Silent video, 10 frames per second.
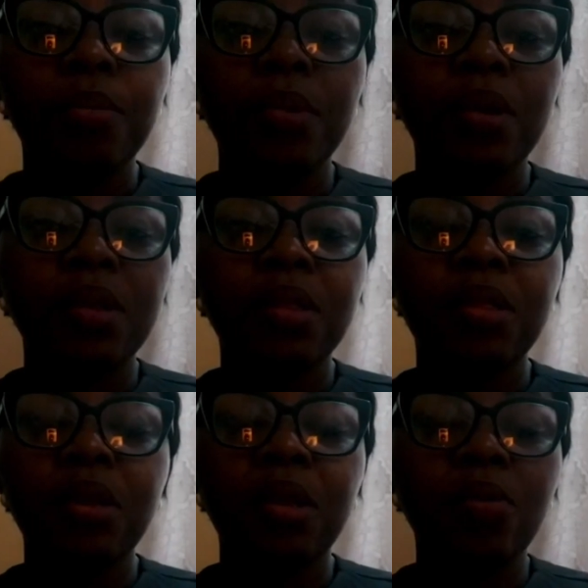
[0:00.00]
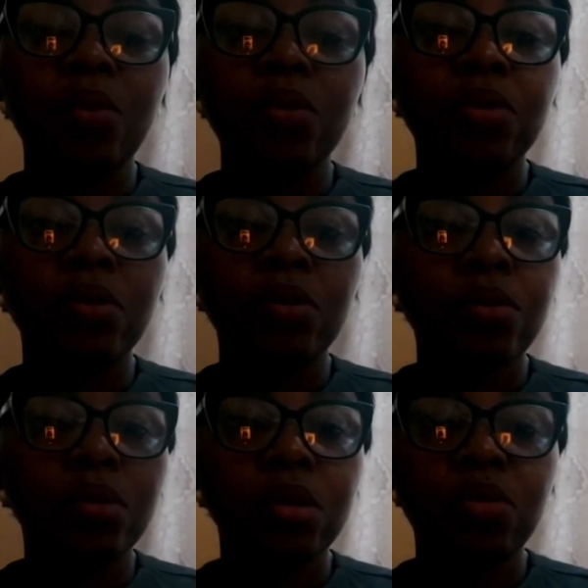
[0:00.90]
Anything he wants to do,
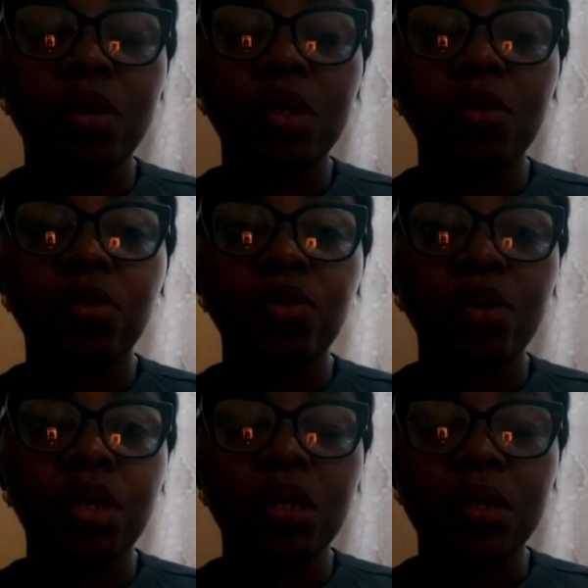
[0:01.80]
he's ready to do it.